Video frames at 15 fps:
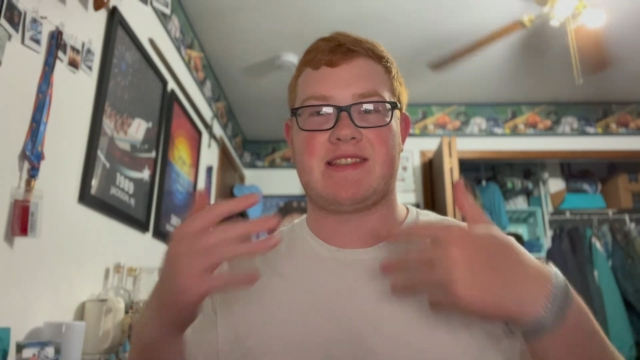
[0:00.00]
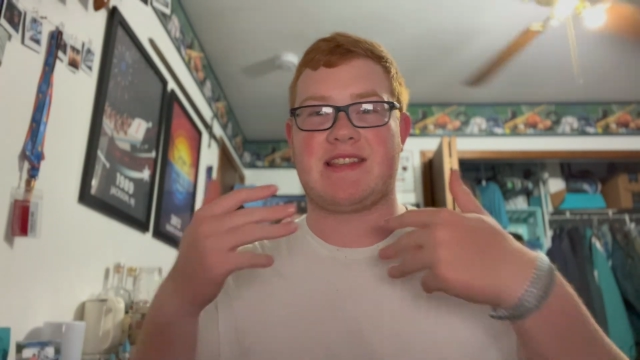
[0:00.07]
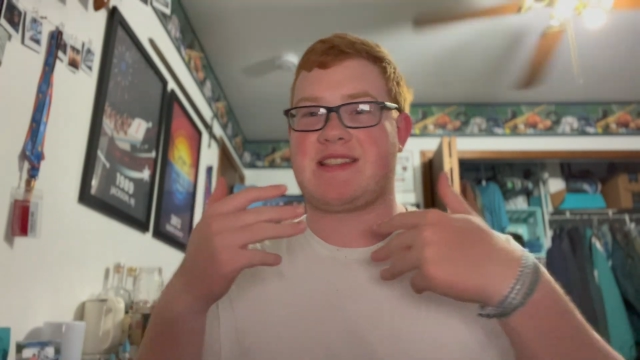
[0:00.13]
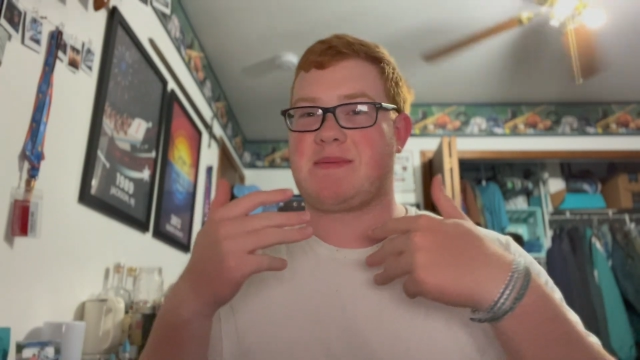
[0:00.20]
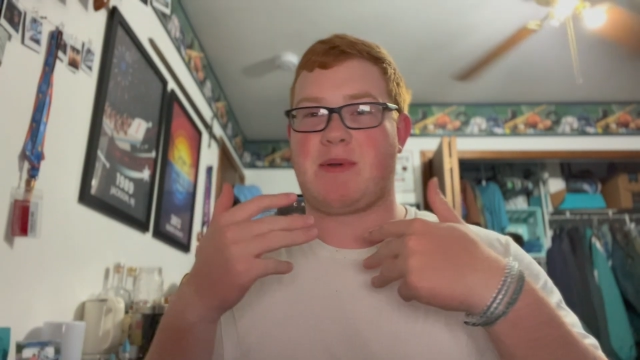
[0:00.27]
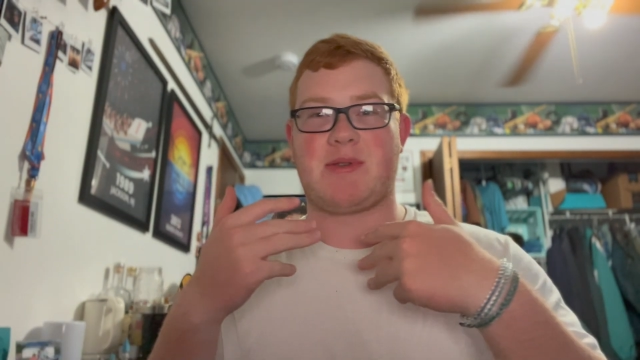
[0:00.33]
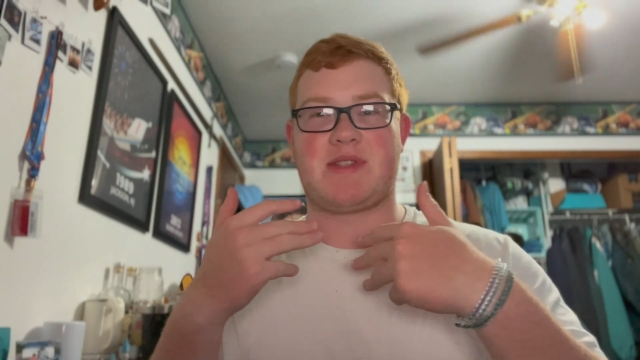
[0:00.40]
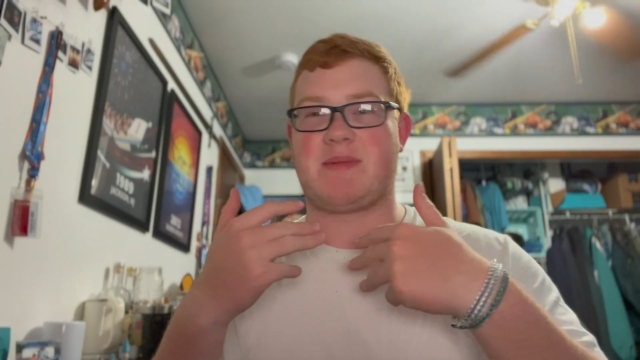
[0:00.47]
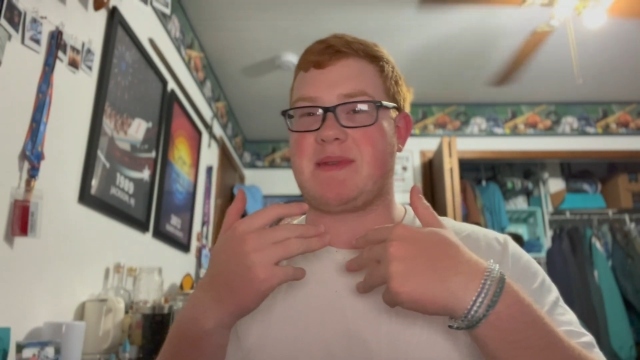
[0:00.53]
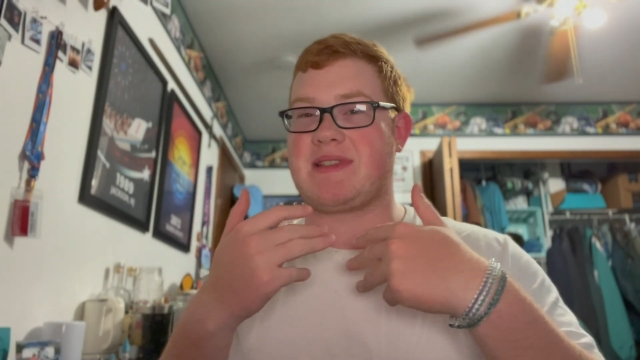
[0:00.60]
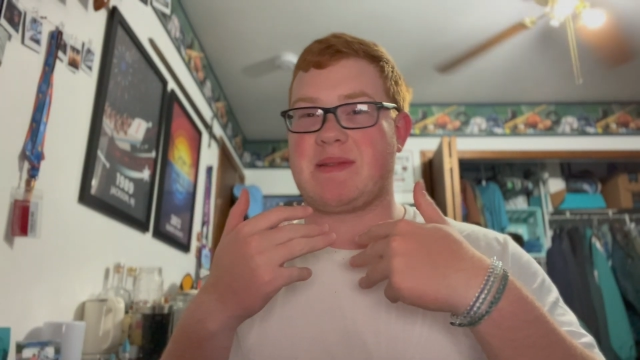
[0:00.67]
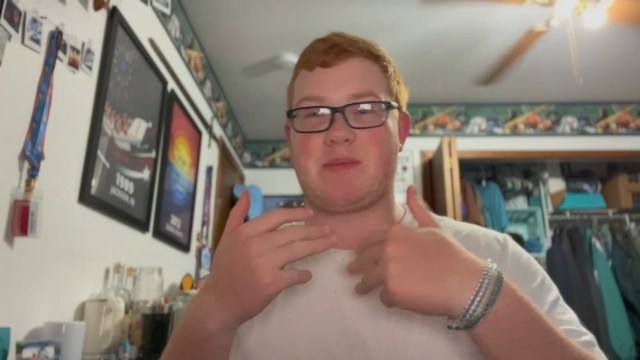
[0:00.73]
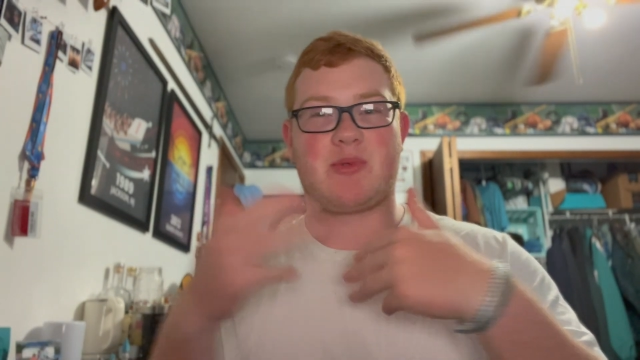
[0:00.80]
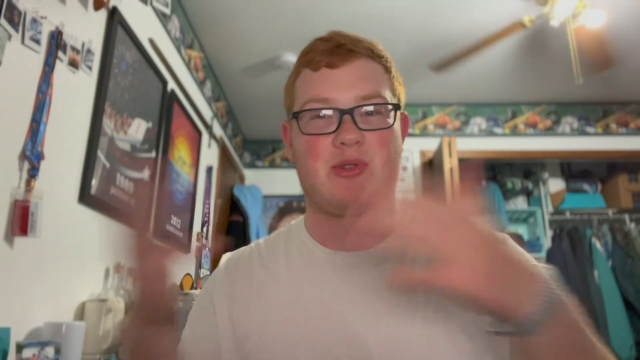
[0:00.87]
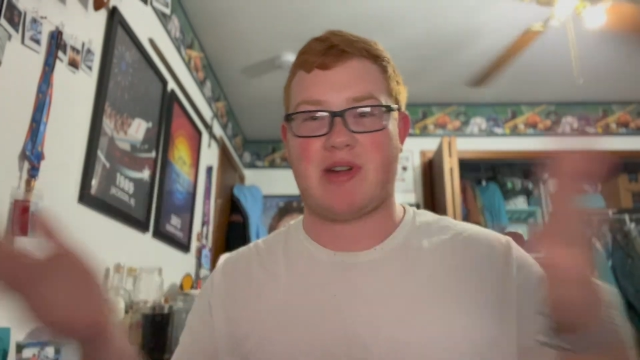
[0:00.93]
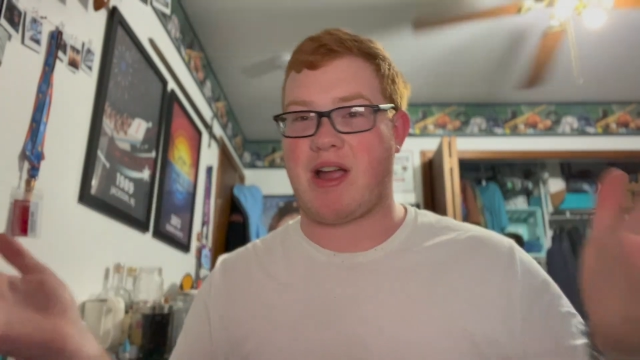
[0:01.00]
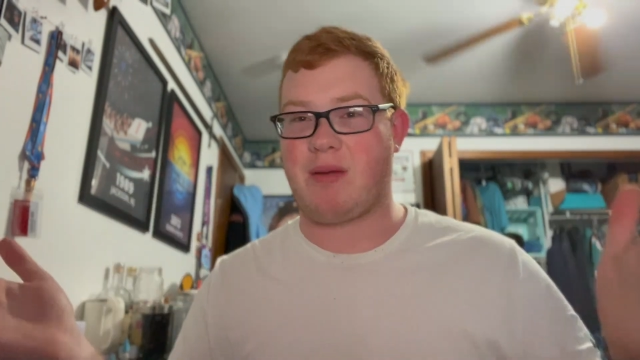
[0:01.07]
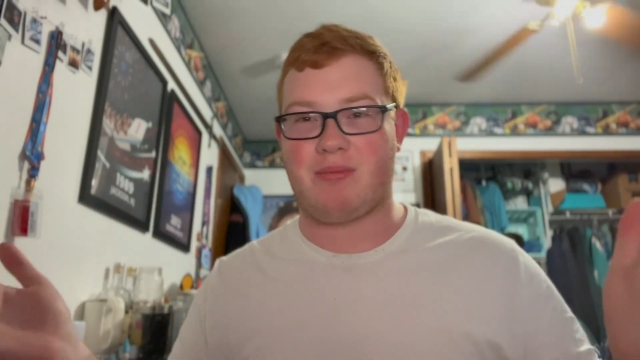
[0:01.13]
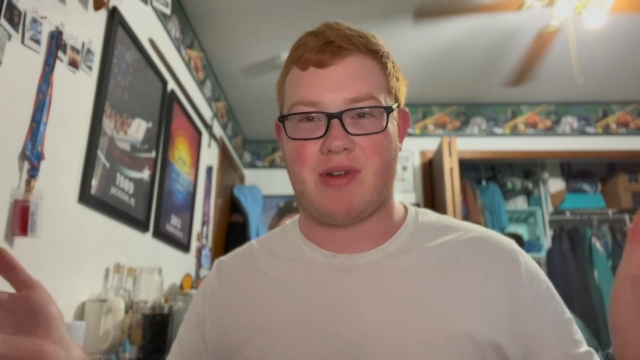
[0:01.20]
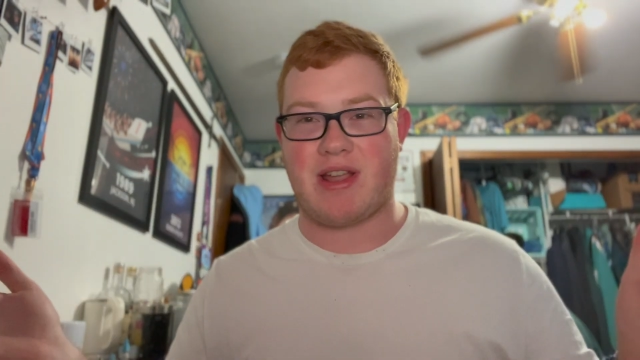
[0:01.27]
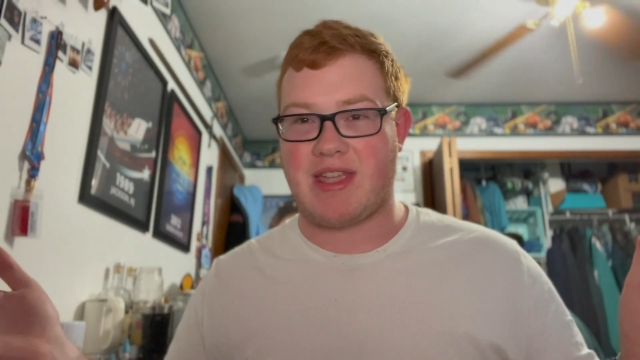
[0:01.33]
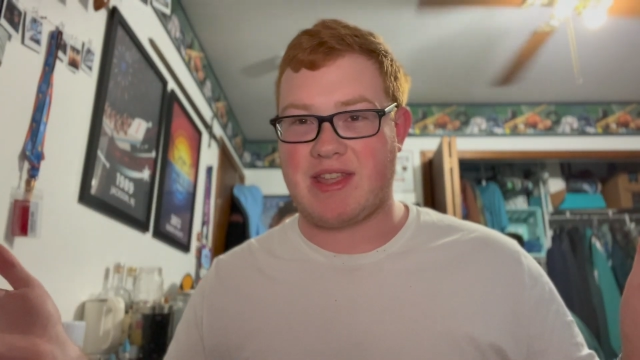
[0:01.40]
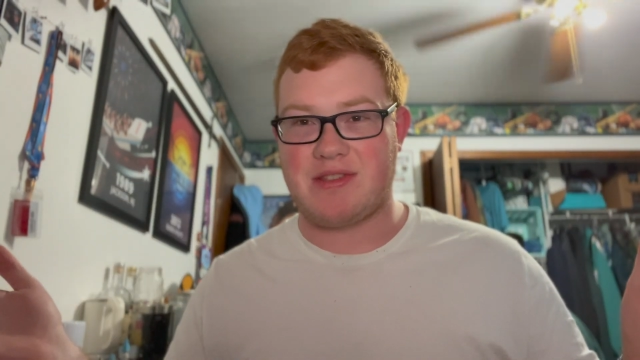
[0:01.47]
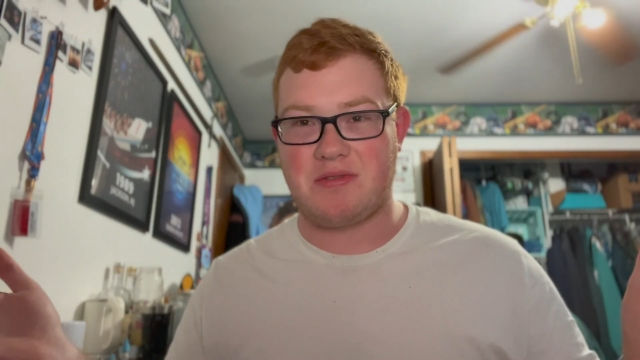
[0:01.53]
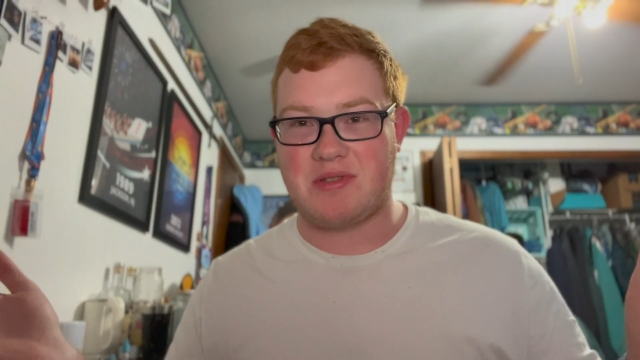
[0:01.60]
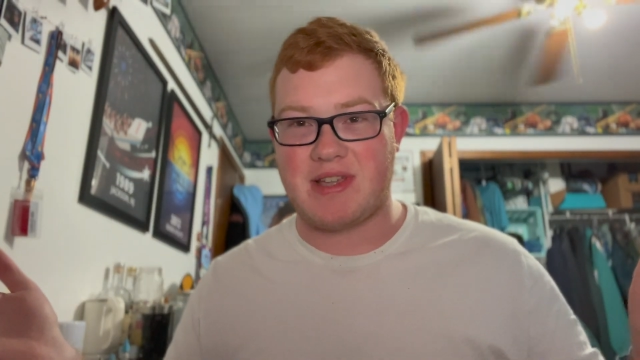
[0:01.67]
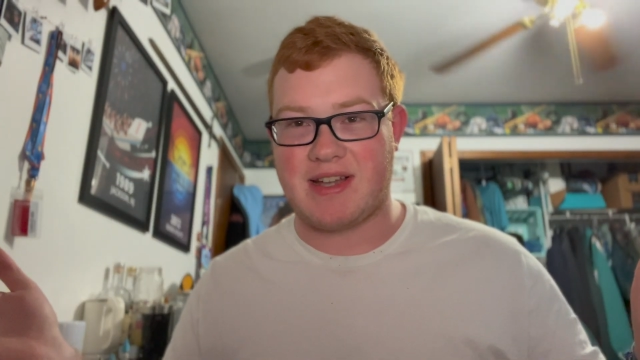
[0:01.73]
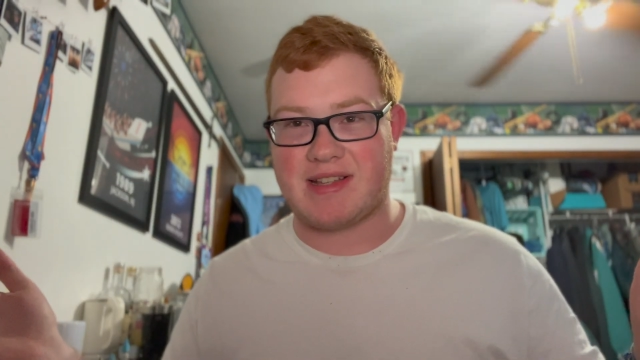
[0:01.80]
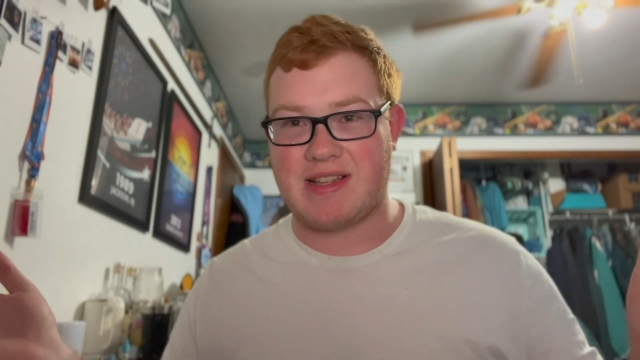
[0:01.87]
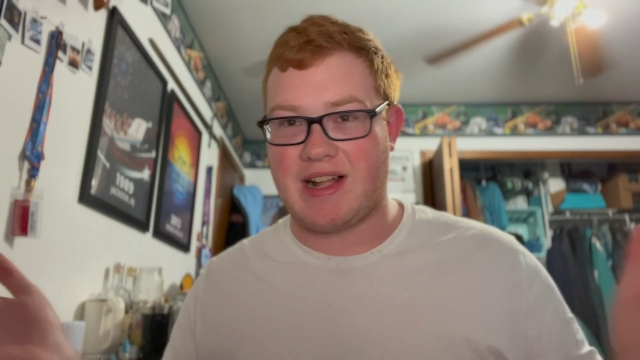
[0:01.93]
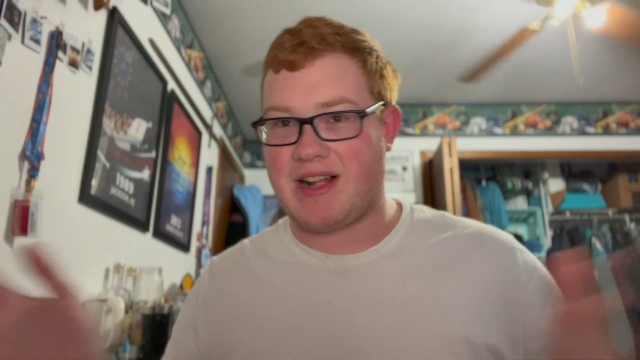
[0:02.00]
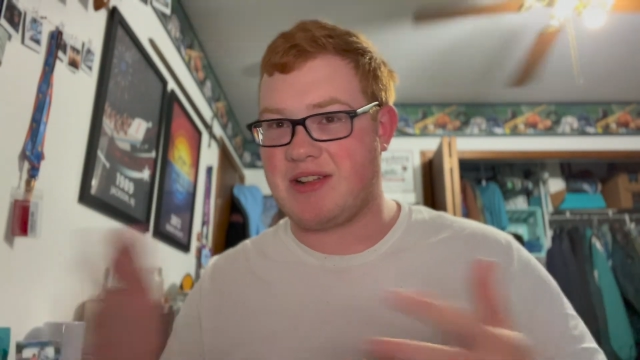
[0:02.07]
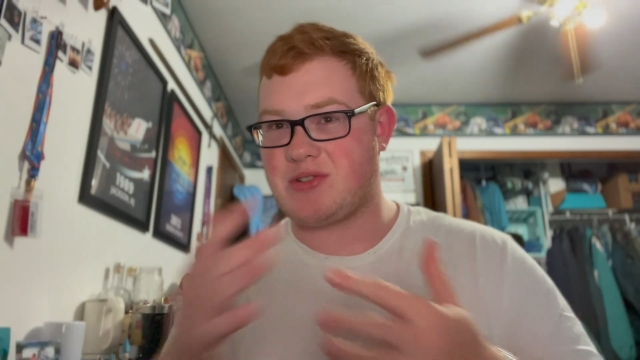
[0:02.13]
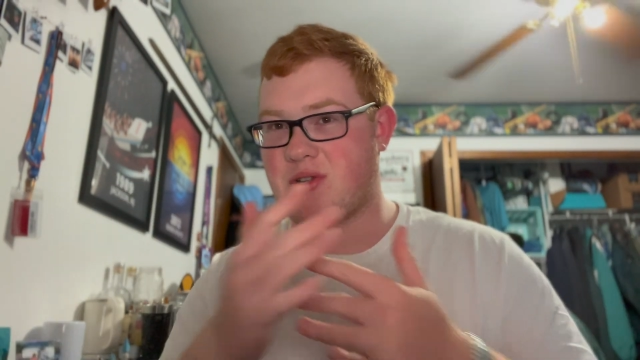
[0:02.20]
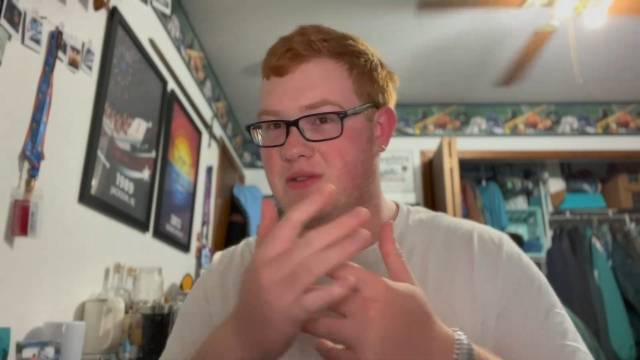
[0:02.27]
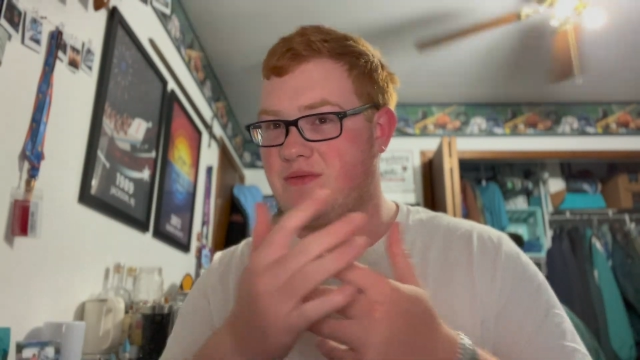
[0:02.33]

It's supposed to be some groundbreaking new technology,